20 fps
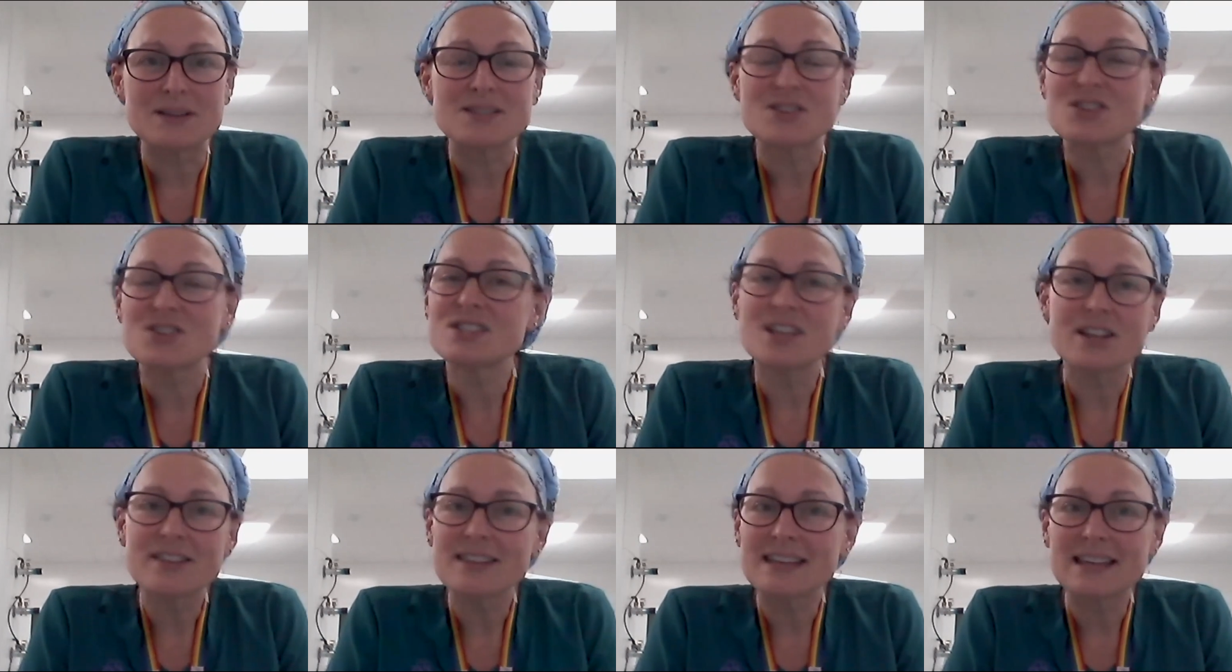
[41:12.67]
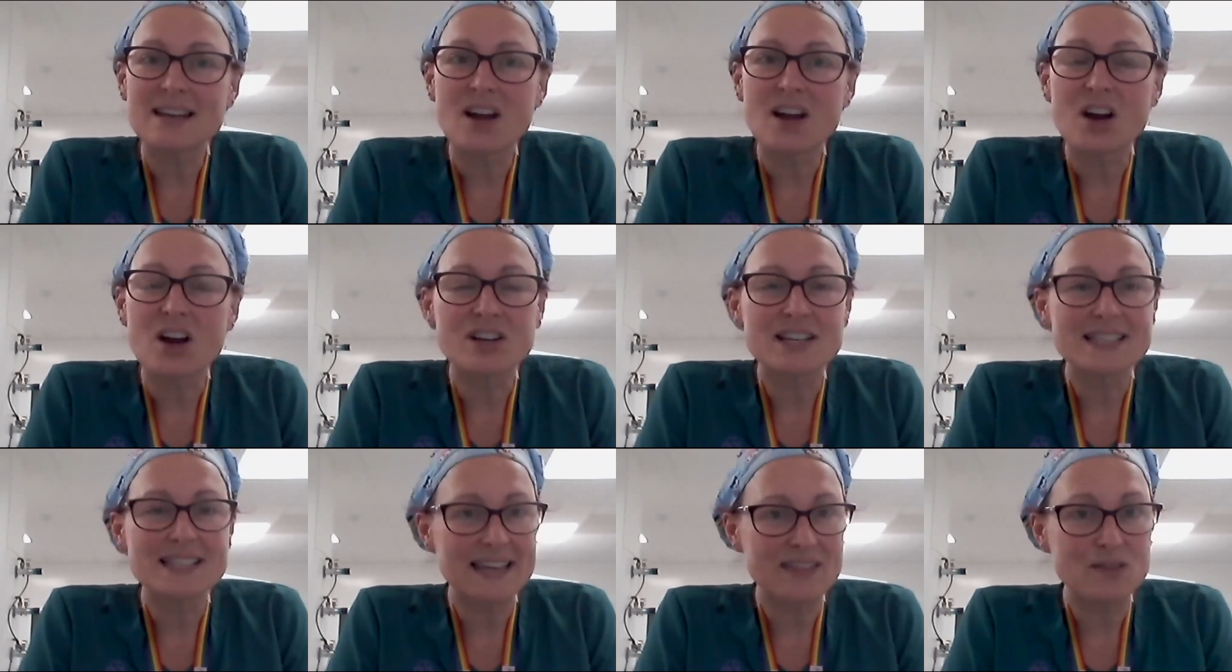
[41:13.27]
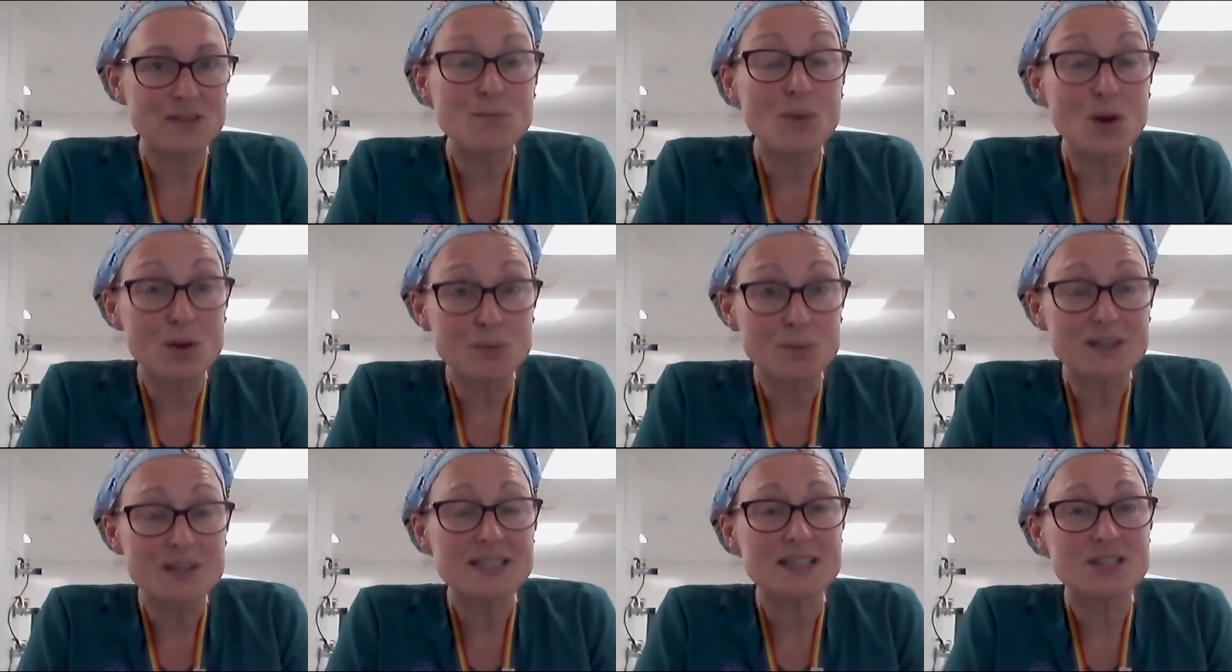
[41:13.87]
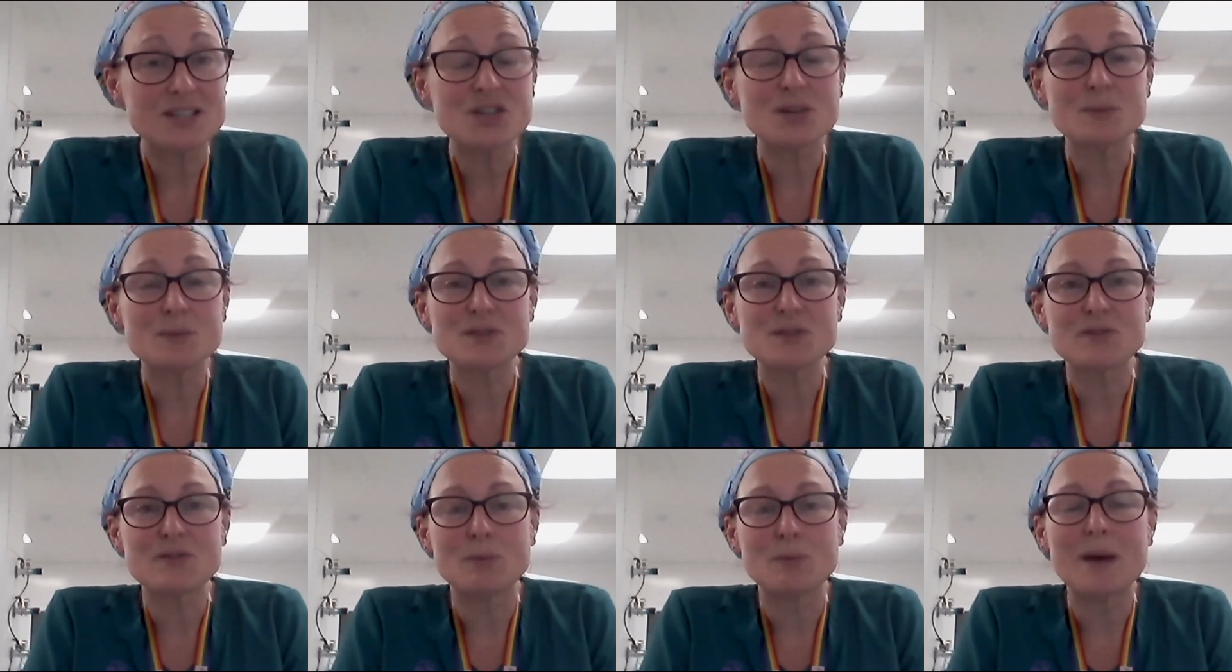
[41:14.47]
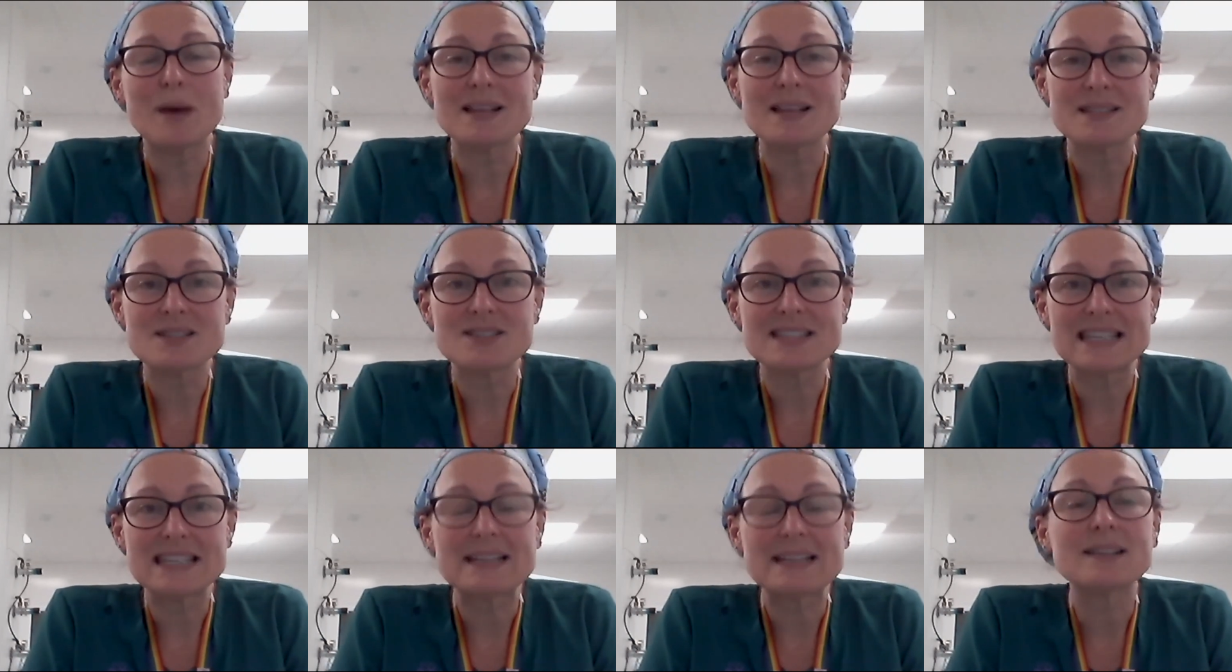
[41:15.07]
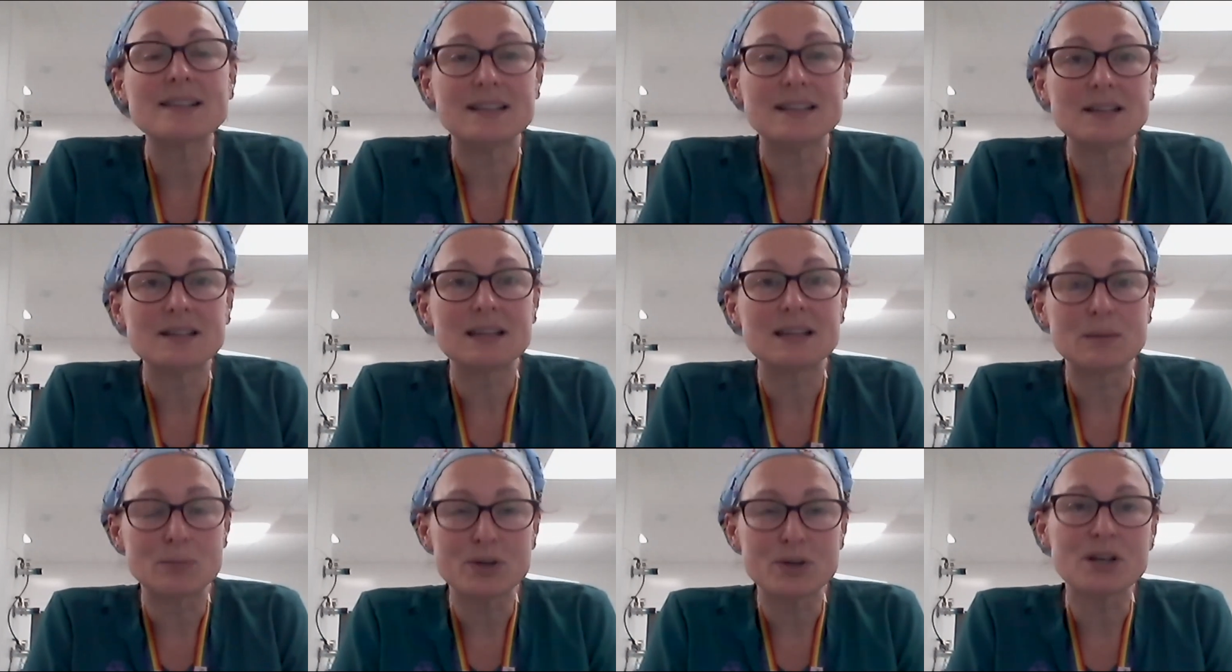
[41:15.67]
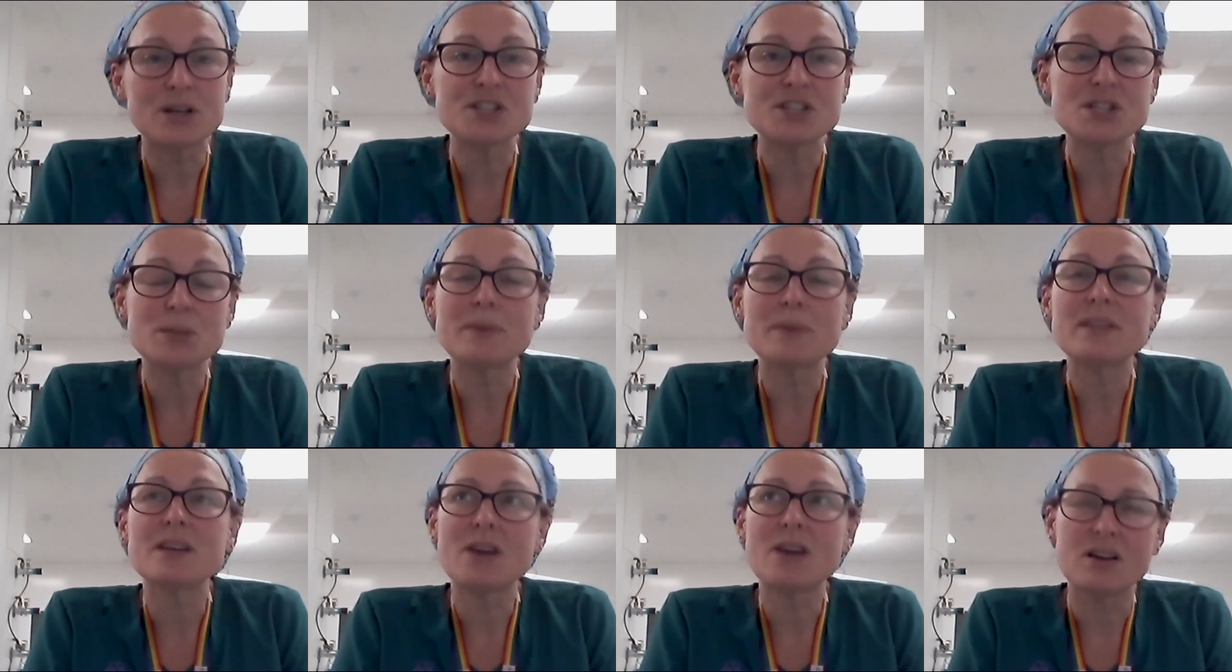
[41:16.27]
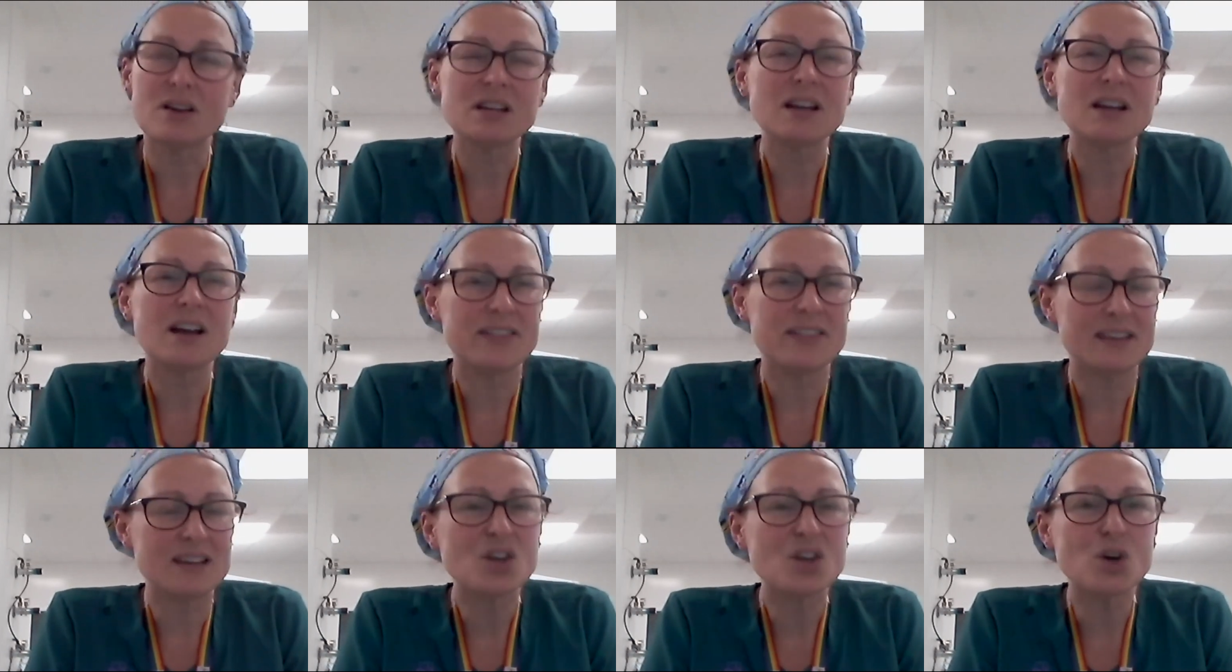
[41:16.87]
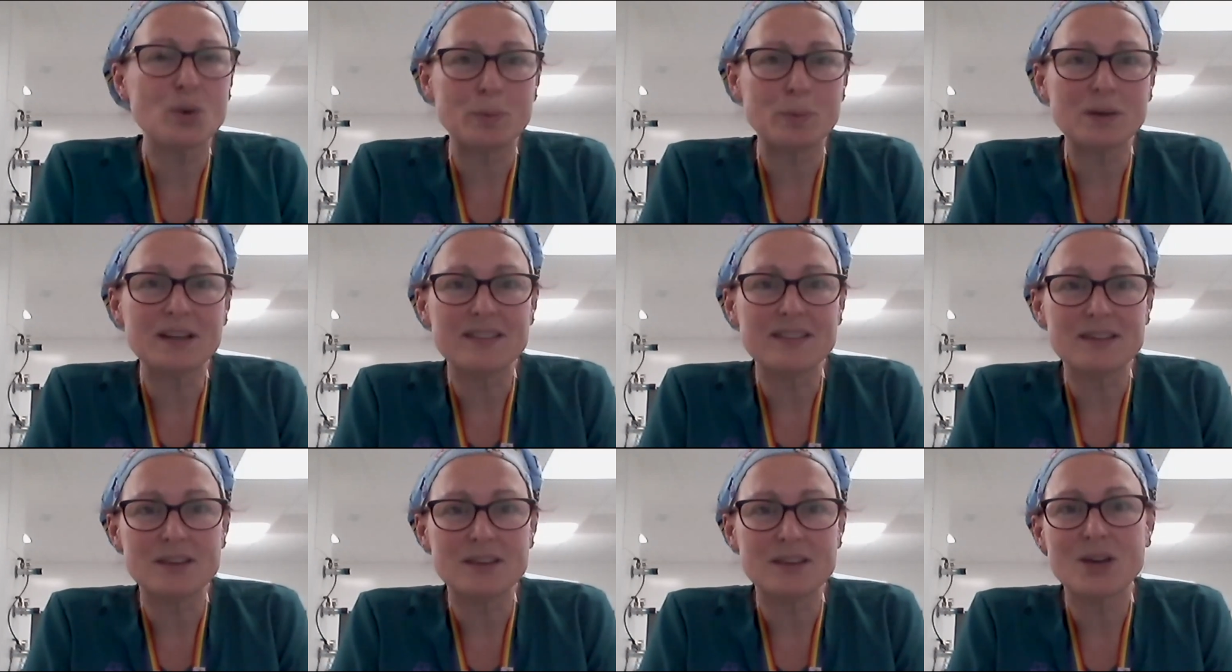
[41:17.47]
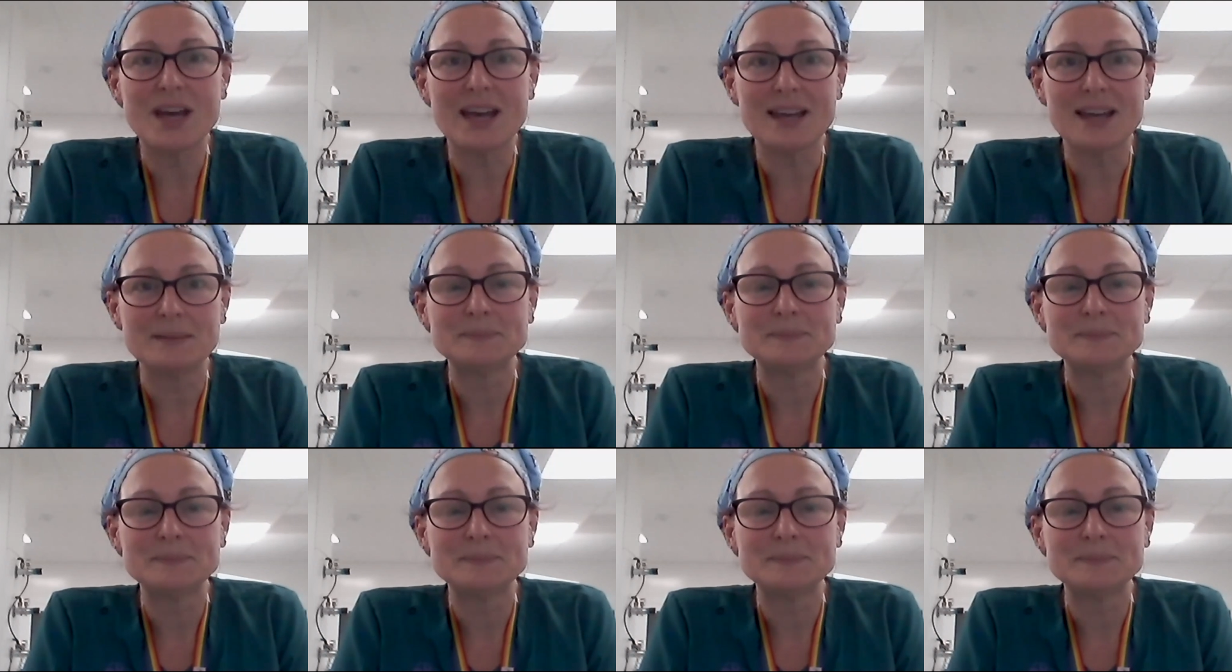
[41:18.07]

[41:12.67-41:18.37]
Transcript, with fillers: So there's nothing in Ireland at the moment in terms of a master's in clinical embryology, but there are, I think, a couple in the UK.